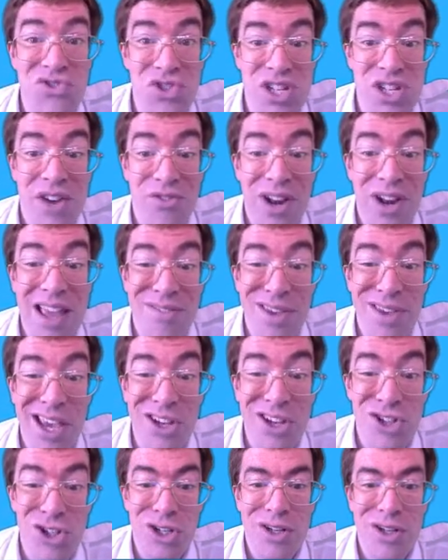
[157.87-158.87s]
general
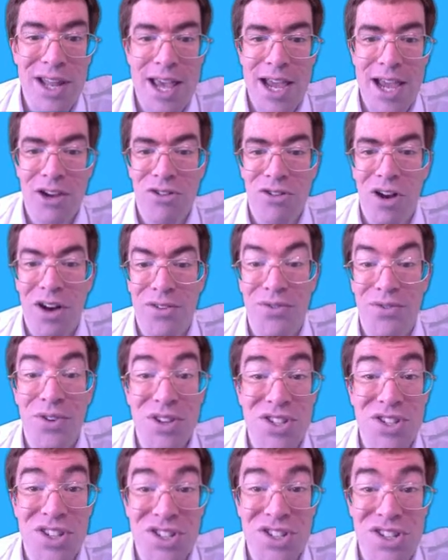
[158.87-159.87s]
aviation aircraft
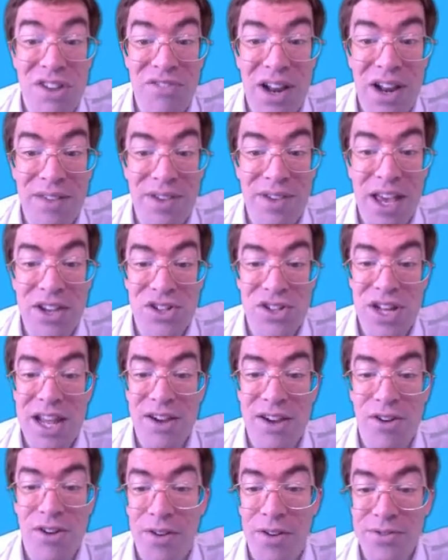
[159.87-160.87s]
versus general aviation
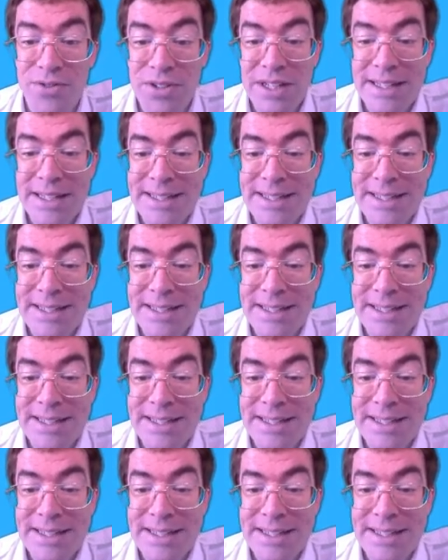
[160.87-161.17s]
aircraft,